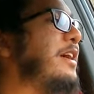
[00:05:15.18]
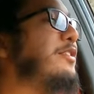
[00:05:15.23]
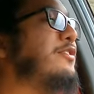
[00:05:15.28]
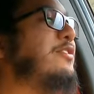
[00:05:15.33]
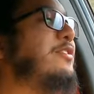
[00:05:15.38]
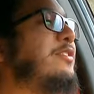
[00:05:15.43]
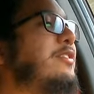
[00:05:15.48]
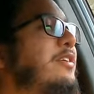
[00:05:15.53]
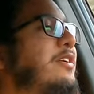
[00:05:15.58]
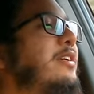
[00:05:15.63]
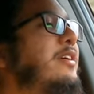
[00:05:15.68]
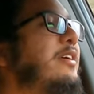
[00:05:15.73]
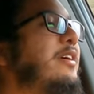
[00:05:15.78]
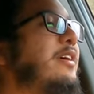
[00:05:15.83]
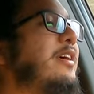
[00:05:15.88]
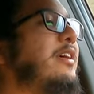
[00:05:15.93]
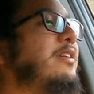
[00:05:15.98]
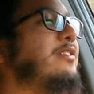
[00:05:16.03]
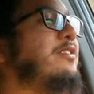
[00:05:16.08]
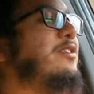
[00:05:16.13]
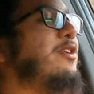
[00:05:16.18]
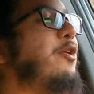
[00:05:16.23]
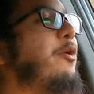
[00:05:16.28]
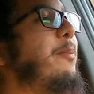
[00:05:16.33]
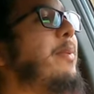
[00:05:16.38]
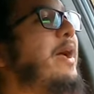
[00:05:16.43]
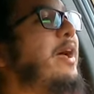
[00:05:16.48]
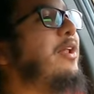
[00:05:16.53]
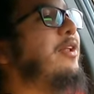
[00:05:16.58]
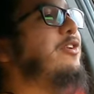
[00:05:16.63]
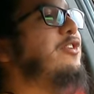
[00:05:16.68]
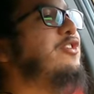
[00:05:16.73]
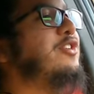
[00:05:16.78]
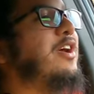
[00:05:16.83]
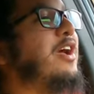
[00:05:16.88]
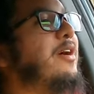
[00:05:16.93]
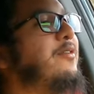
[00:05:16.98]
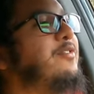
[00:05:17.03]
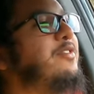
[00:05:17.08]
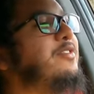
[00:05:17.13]
the engine has no balance
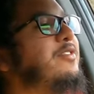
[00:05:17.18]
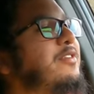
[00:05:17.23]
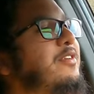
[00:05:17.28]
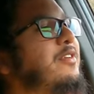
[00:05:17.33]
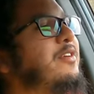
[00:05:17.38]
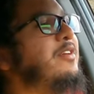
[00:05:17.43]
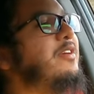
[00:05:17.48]
shafts